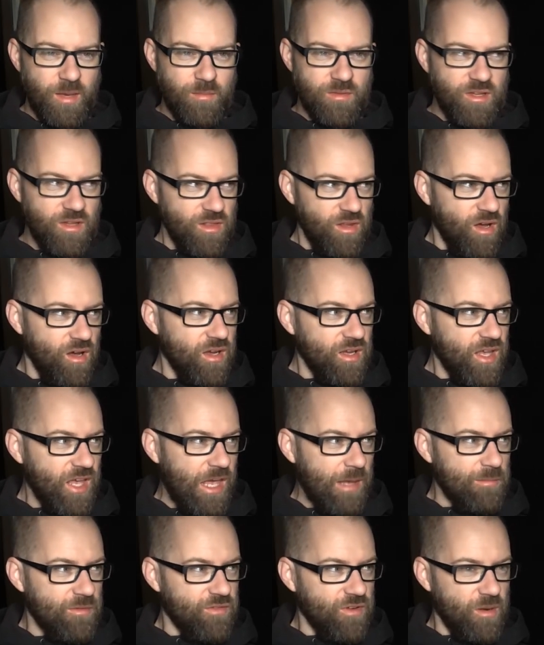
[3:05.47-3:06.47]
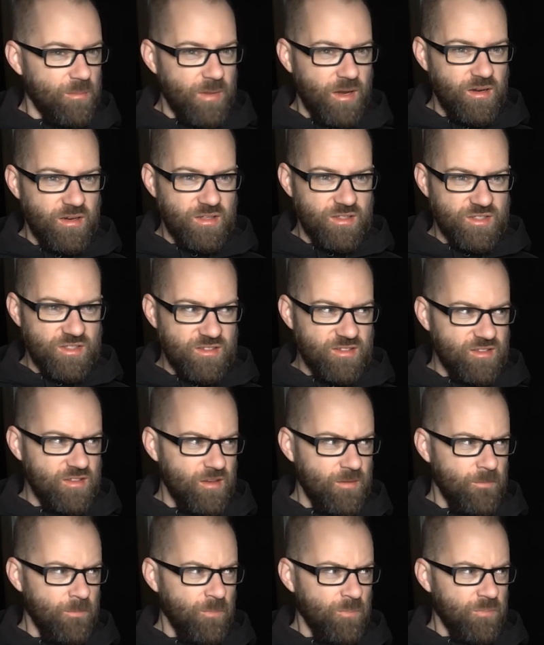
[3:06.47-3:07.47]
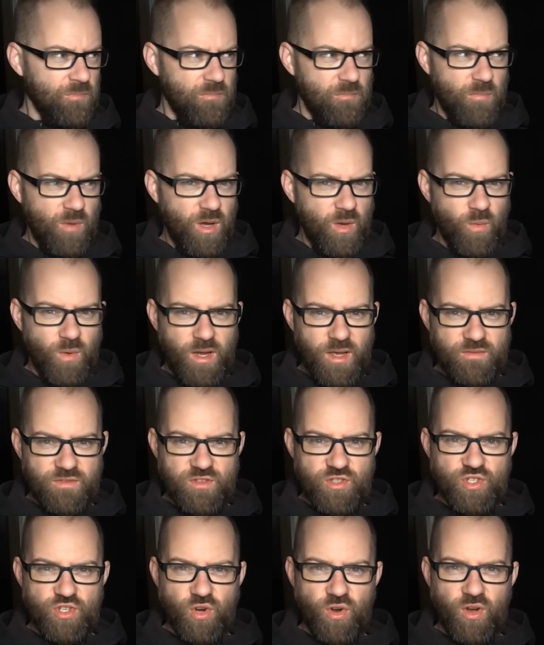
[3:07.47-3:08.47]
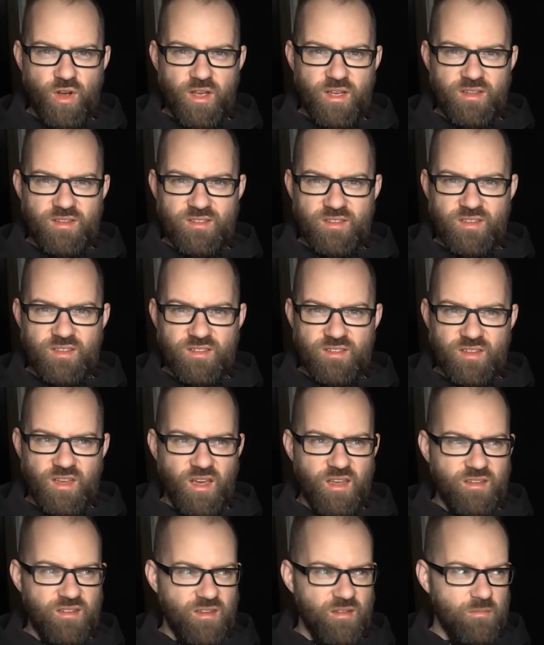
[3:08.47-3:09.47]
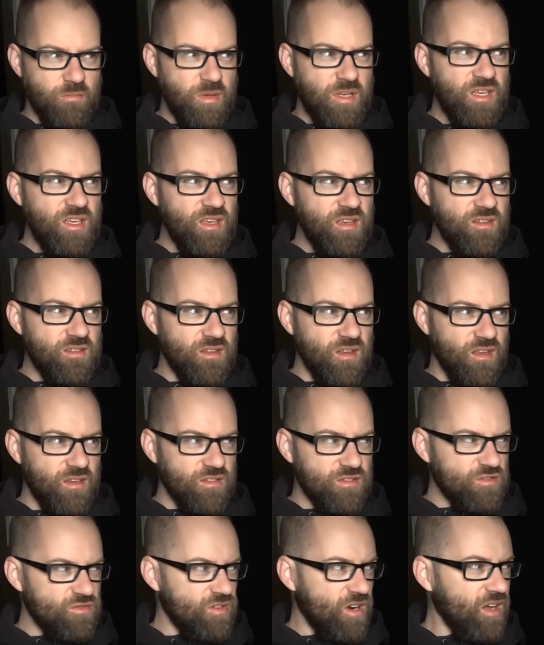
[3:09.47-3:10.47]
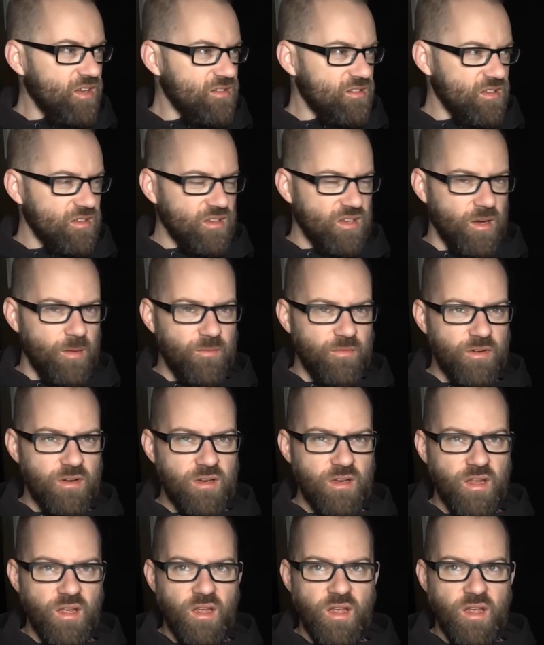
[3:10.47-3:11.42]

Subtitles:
And the long game of our marriage is my wife's joy and success and peace and trust and comfort.